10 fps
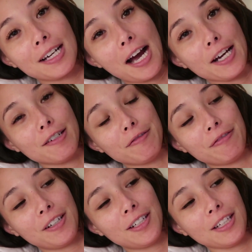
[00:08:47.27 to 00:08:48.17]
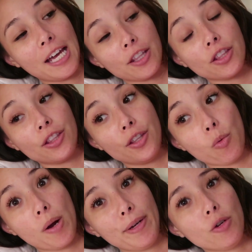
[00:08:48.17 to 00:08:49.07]
kind of like the
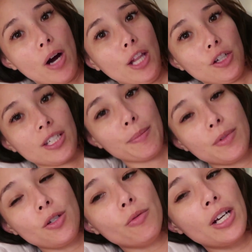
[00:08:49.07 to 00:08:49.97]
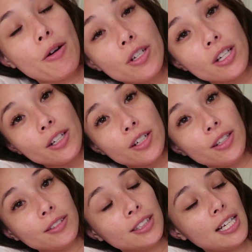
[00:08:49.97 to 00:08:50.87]
women who I looked up to when I was
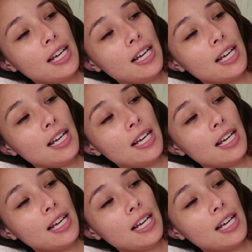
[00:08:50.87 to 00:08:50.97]
younger,